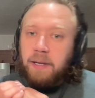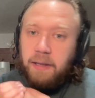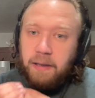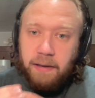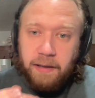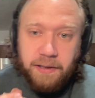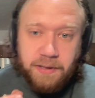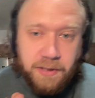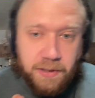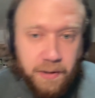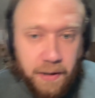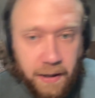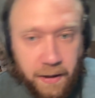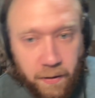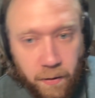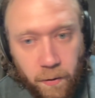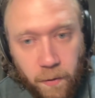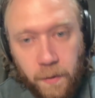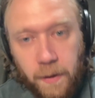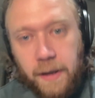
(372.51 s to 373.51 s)
Let's try the
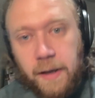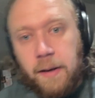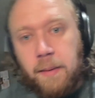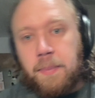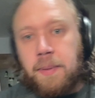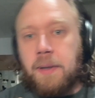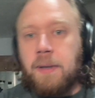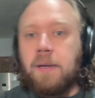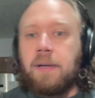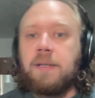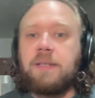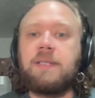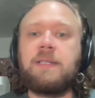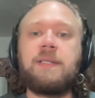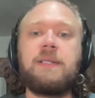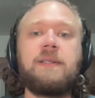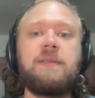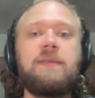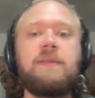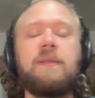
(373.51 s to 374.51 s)
whole A part
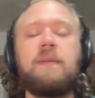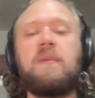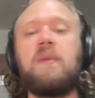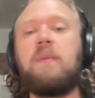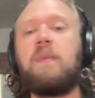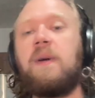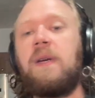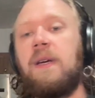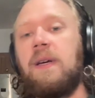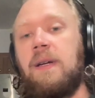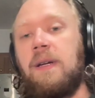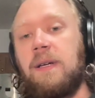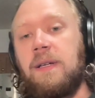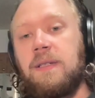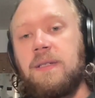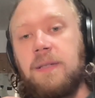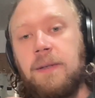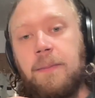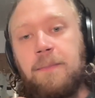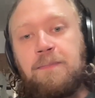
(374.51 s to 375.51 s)
from the beginning.
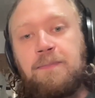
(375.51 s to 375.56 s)
So,